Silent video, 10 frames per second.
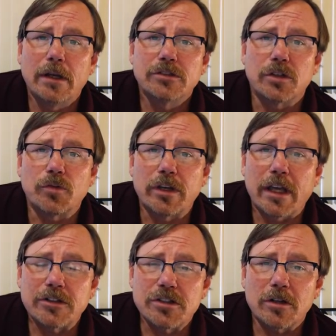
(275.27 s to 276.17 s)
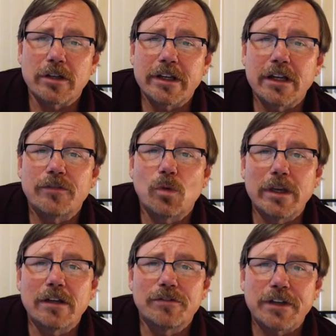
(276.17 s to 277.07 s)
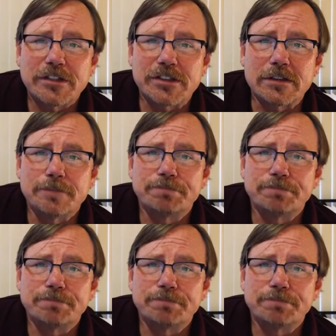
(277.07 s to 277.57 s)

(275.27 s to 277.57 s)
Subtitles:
So if we catch it early enough, we can fix it.